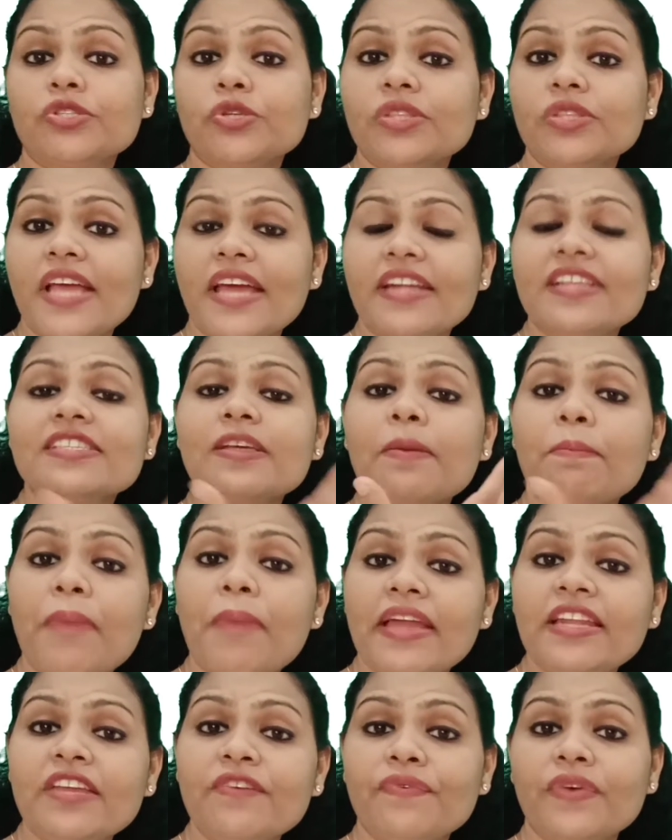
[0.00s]
So there is a
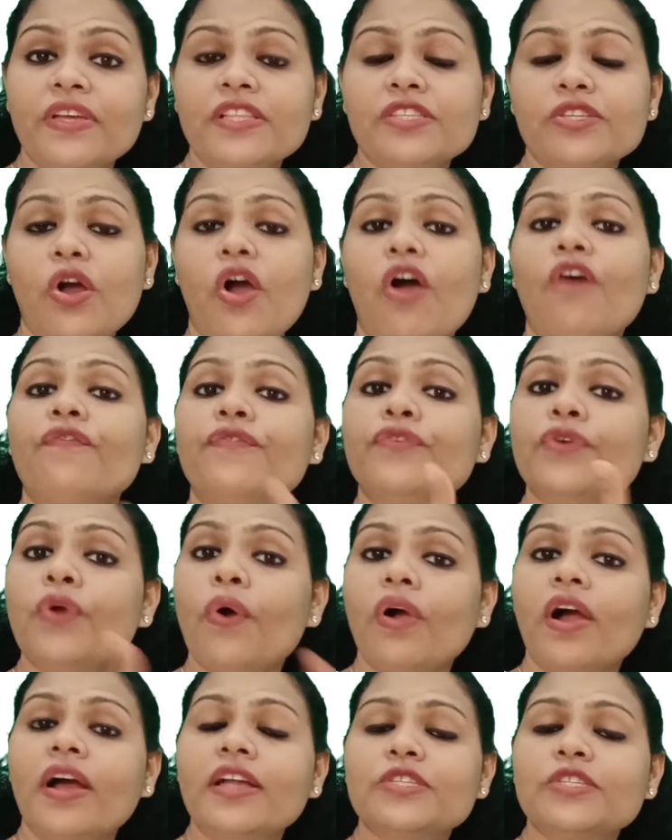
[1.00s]
benefits of
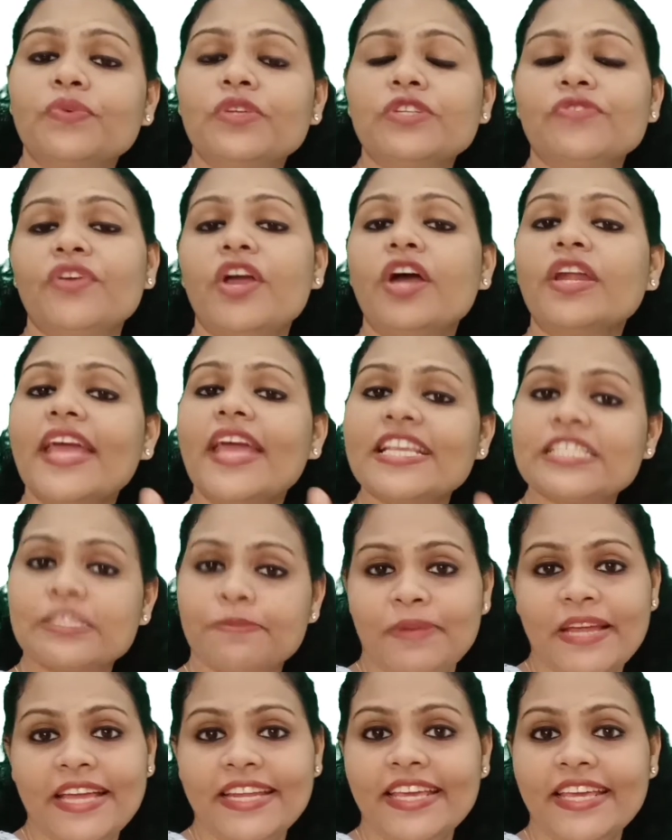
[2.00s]
yogurts which we are
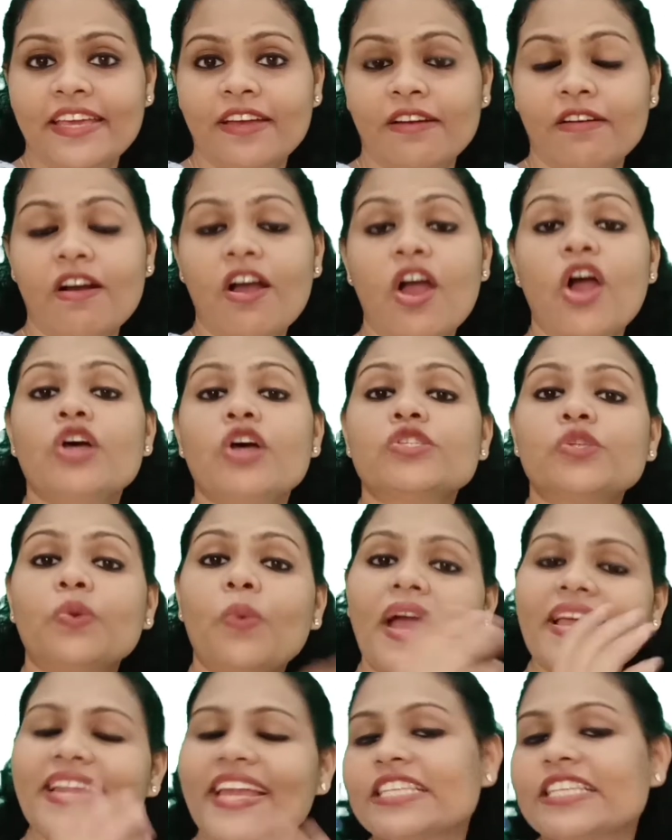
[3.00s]
explaining here. So
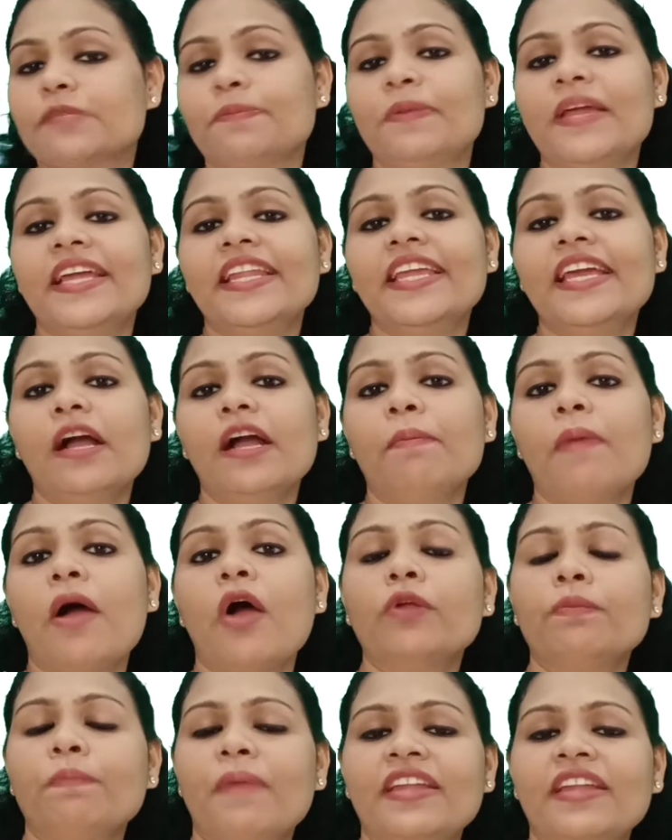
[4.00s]
while explaining
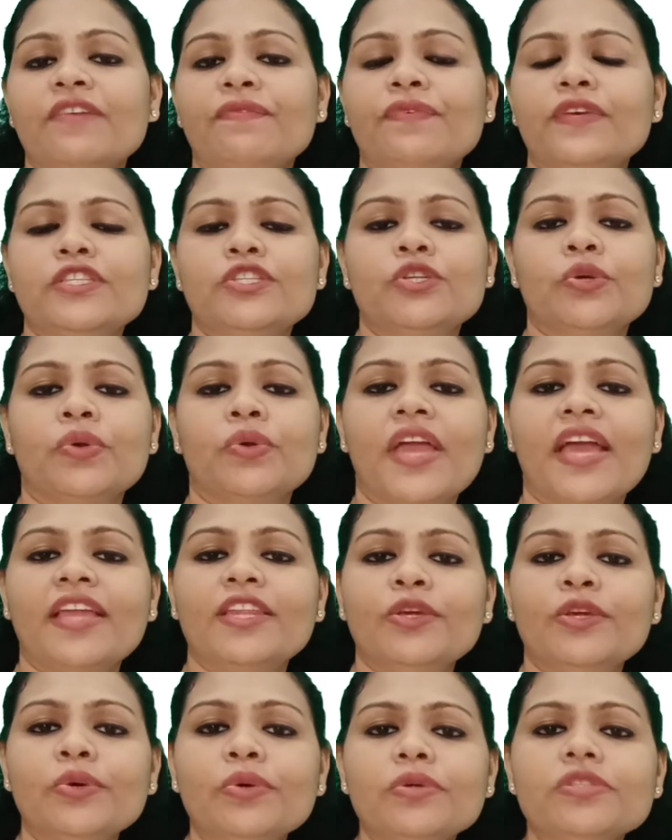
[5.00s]
about benefits, you
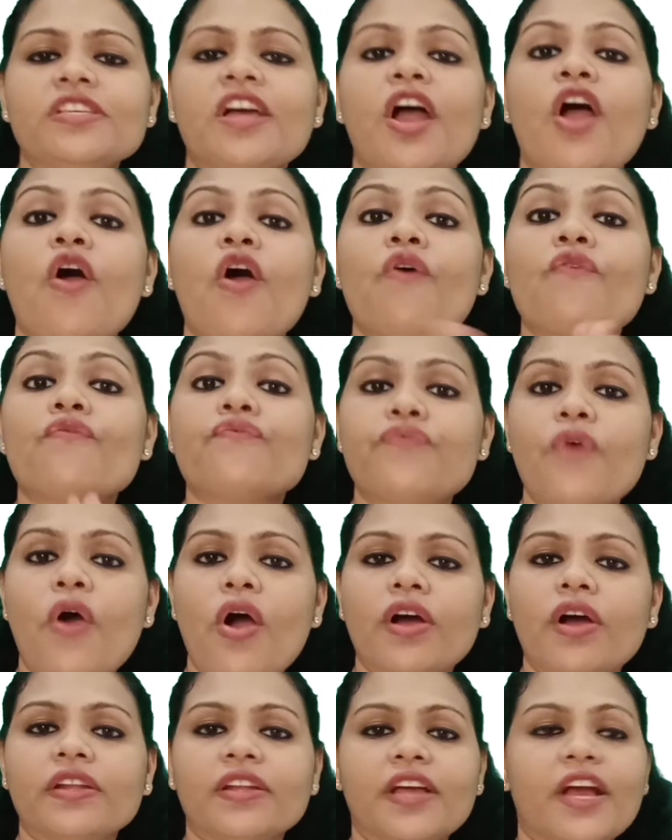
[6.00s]
can use
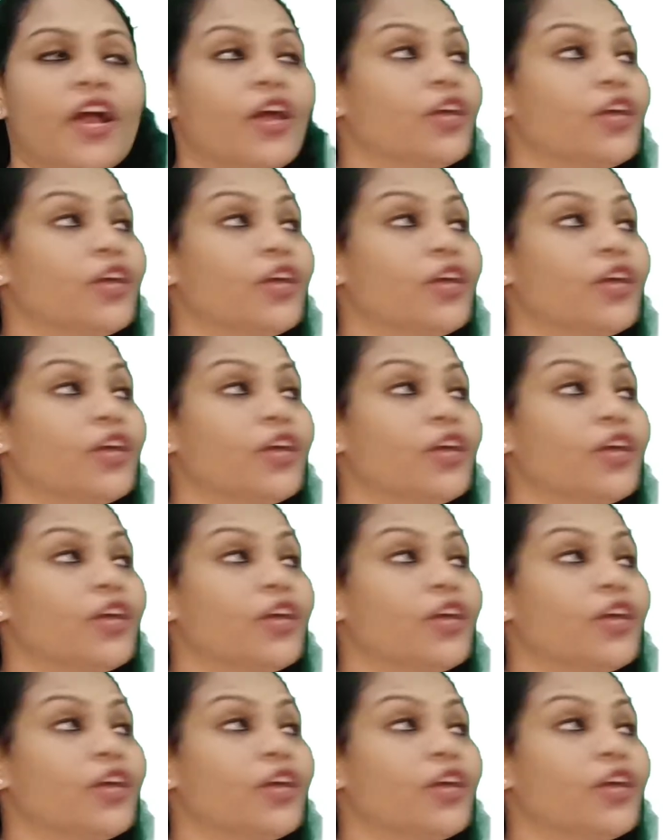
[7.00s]
for.